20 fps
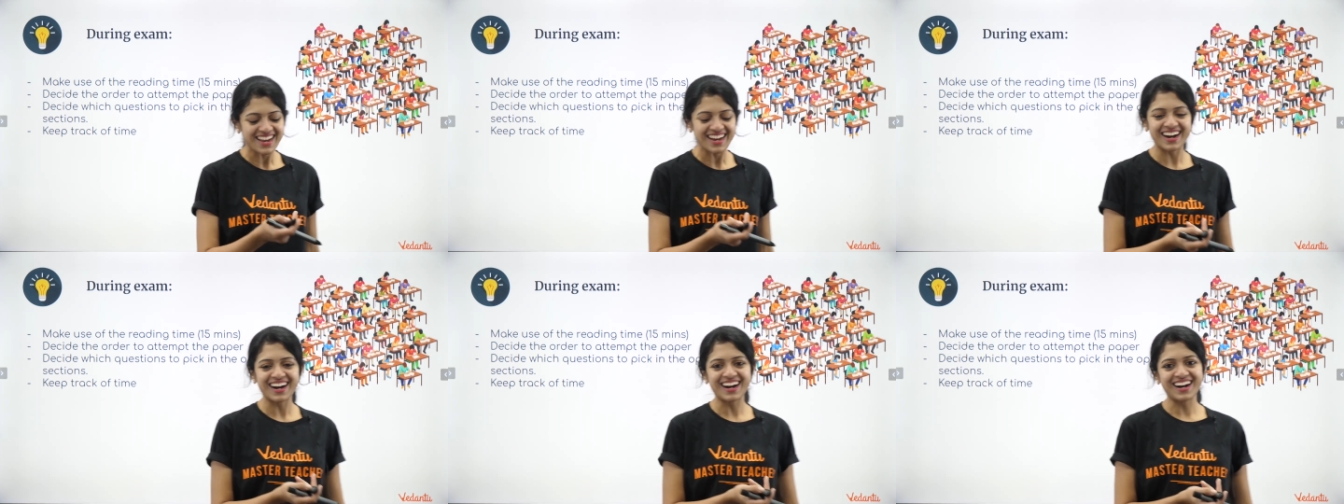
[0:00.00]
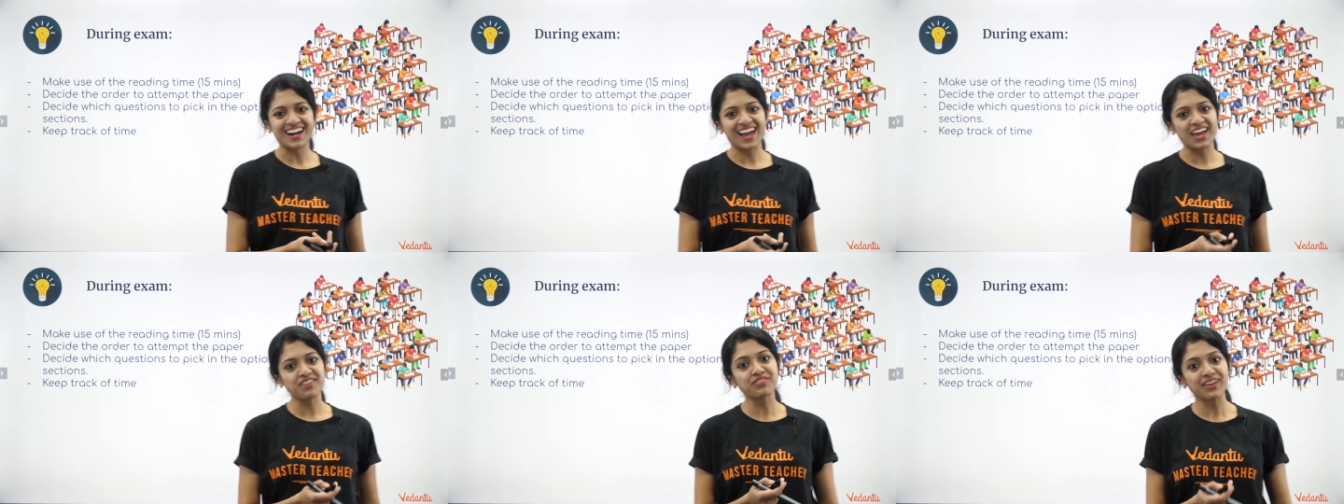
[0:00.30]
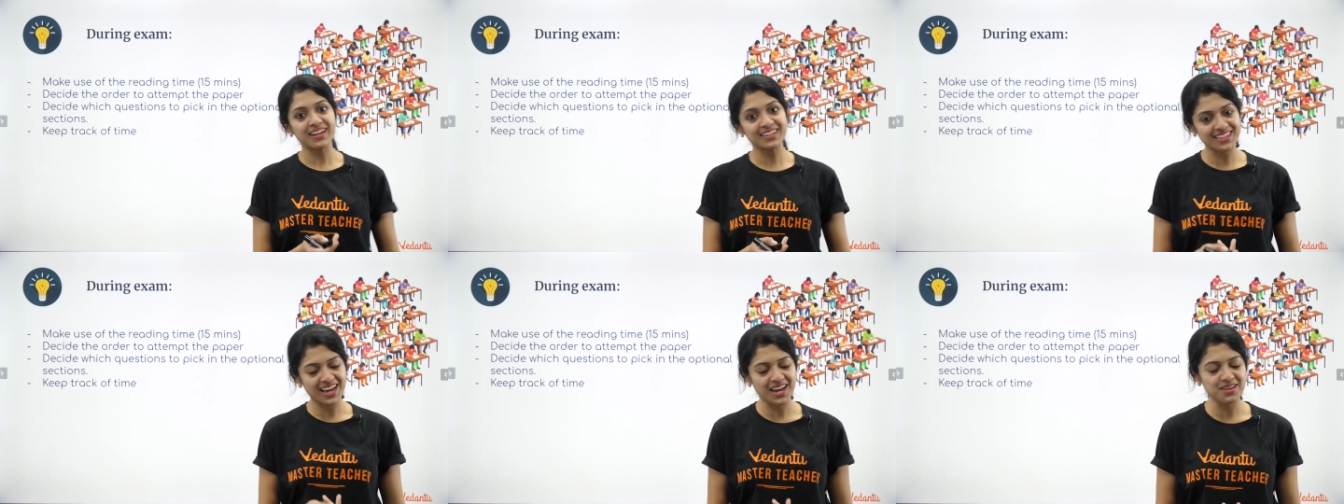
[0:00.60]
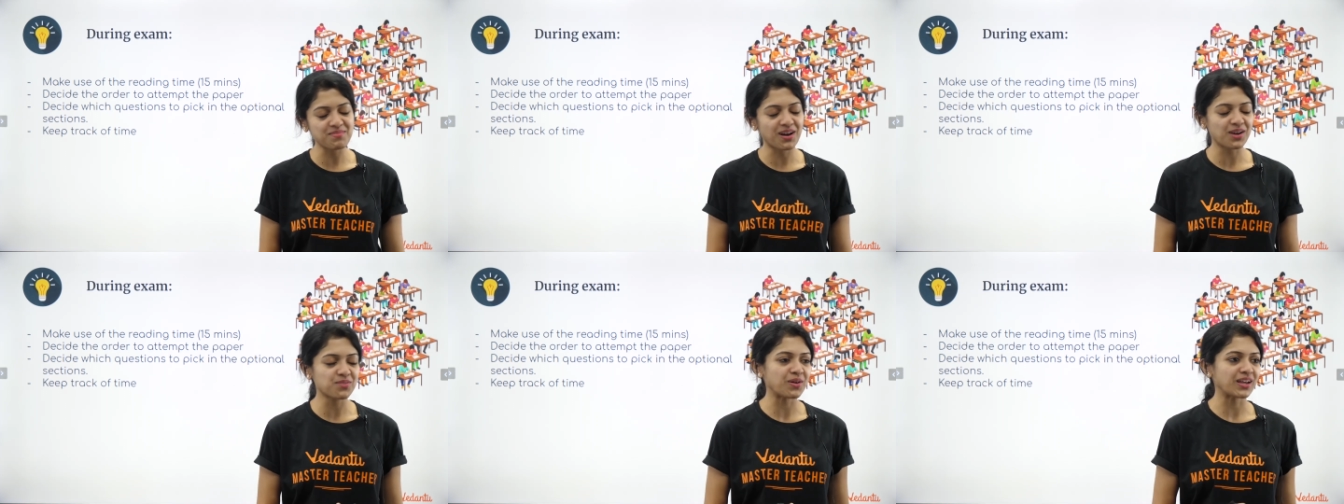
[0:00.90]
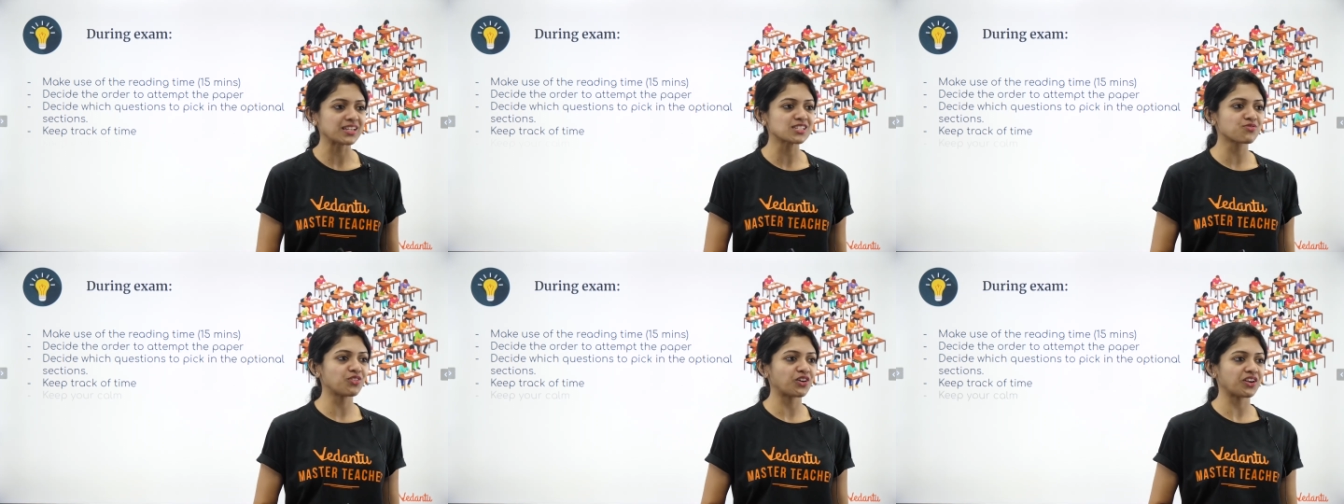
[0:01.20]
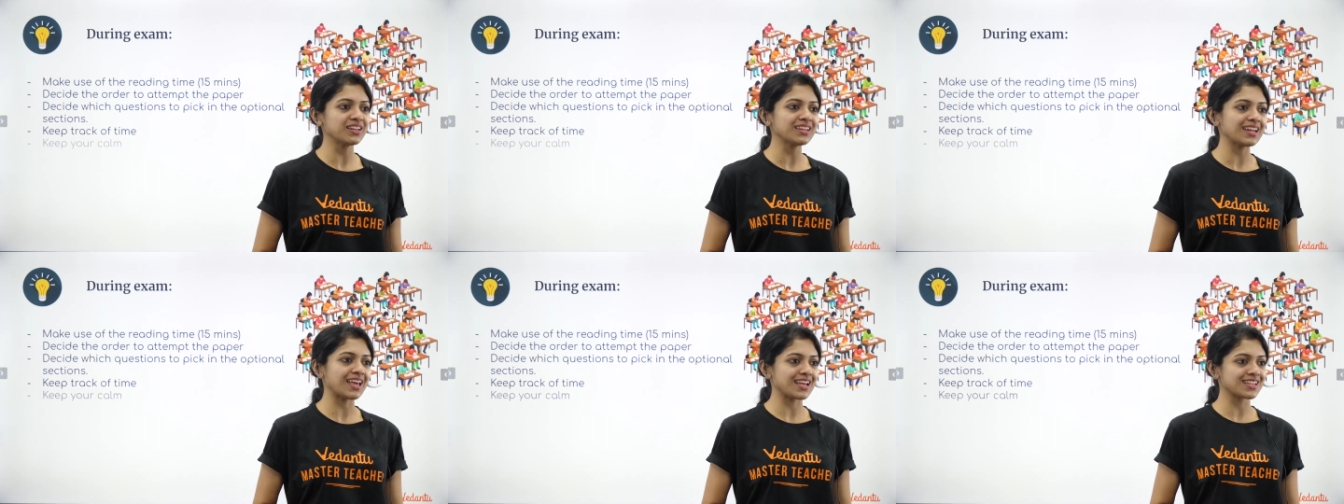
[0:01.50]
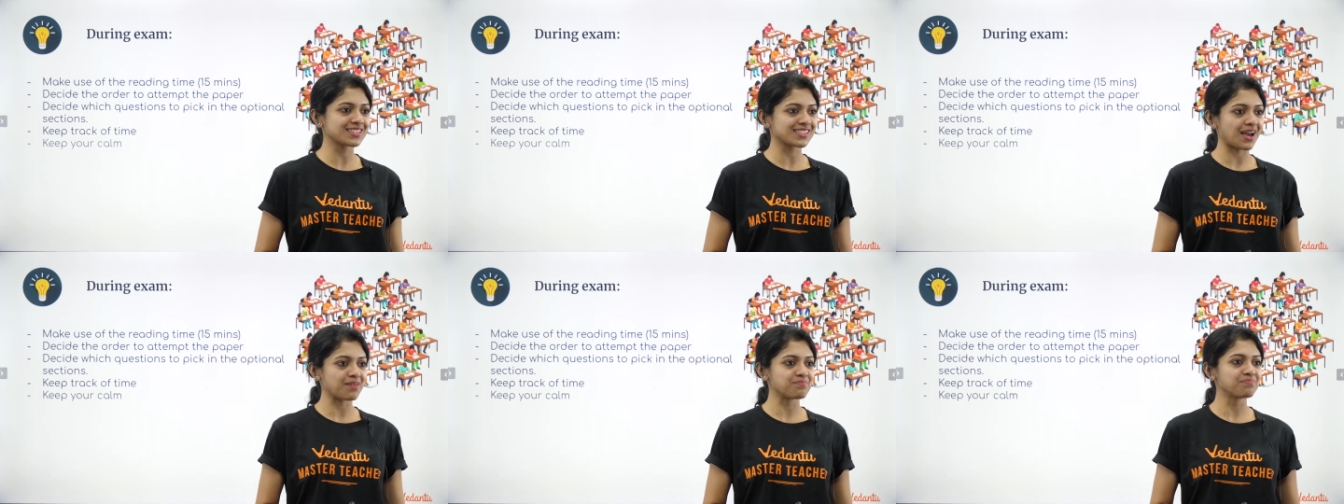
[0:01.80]
every time I went for an
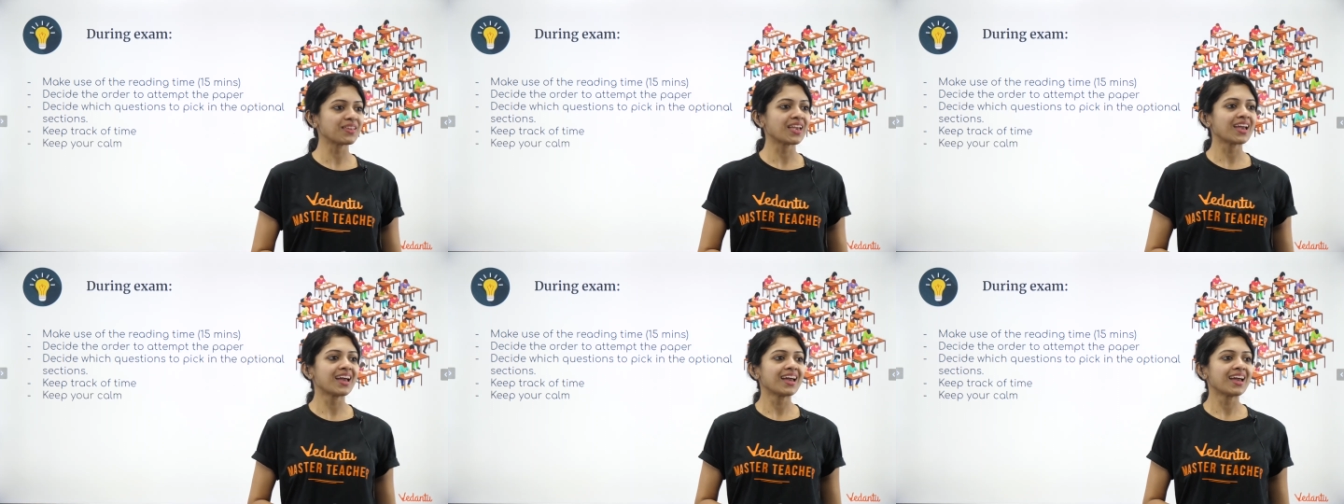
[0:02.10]
exam.